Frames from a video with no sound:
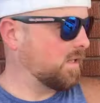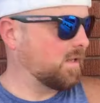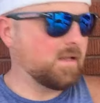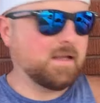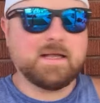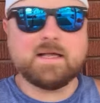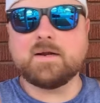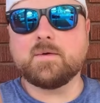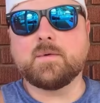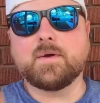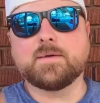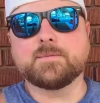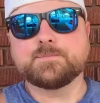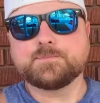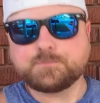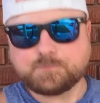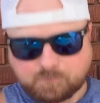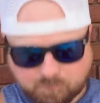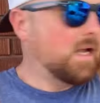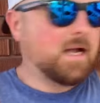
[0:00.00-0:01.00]
Anyway,
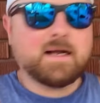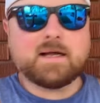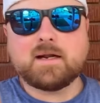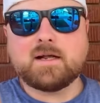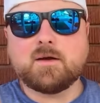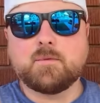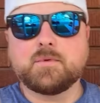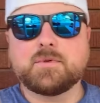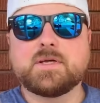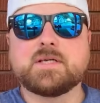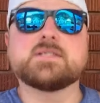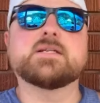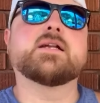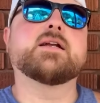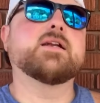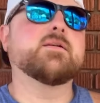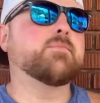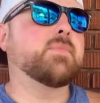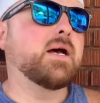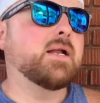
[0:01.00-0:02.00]
I got a couple things I
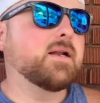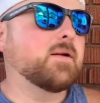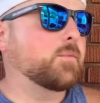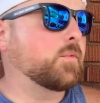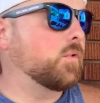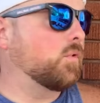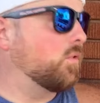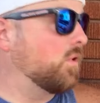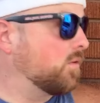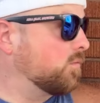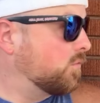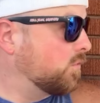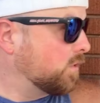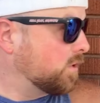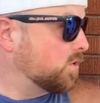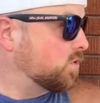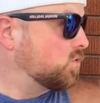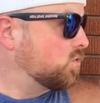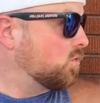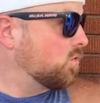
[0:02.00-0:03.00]
need to button up real quick before the
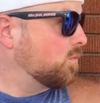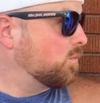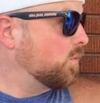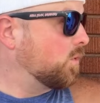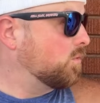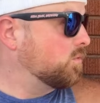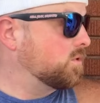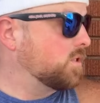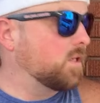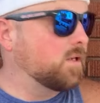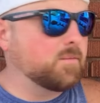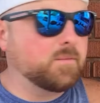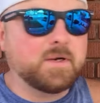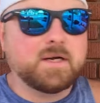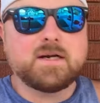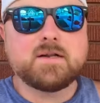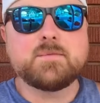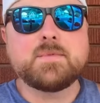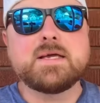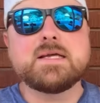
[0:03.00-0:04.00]
storm rolls in. But
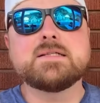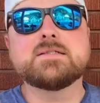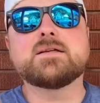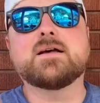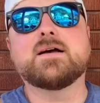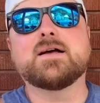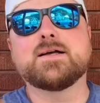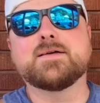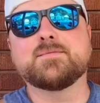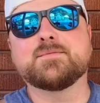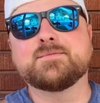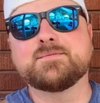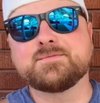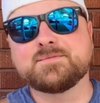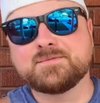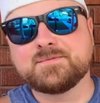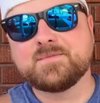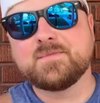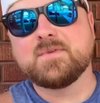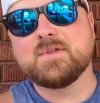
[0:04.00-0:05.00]
in the meantime,
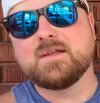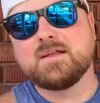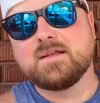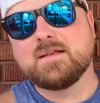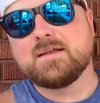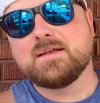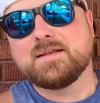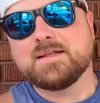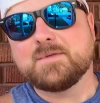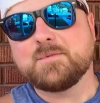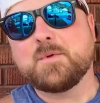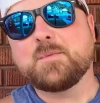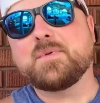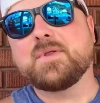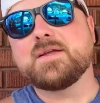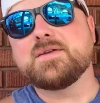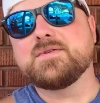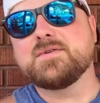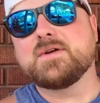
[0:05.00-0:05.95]
let me play you